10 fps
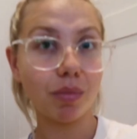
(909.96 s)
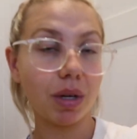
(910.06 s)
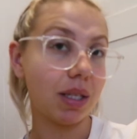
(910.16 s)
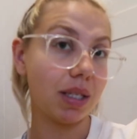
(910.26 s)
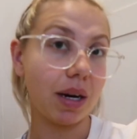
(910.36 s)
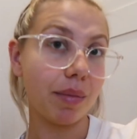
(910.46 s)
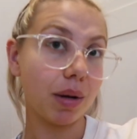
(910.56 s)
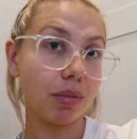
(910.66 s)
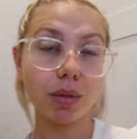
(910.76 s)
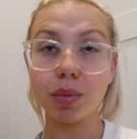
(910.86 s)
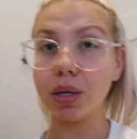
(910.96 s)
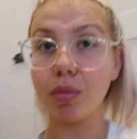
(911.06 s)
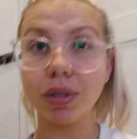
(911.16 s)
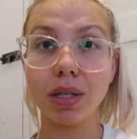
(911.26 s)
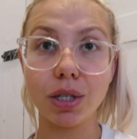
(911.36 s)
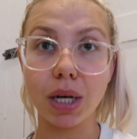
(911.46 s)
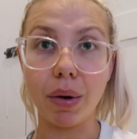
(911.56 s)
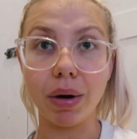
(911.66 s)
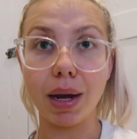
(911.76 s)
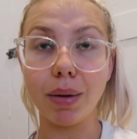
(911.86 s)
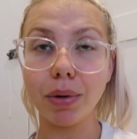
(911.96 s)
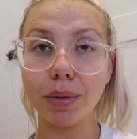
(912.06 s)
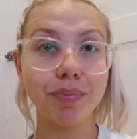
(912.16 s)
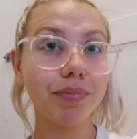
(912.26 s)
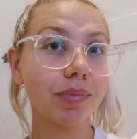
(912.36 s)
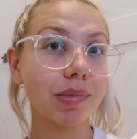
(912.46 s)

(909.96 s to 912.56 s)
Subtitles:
Don't mind the state of me, I'm just a bit hopping to the shower now, but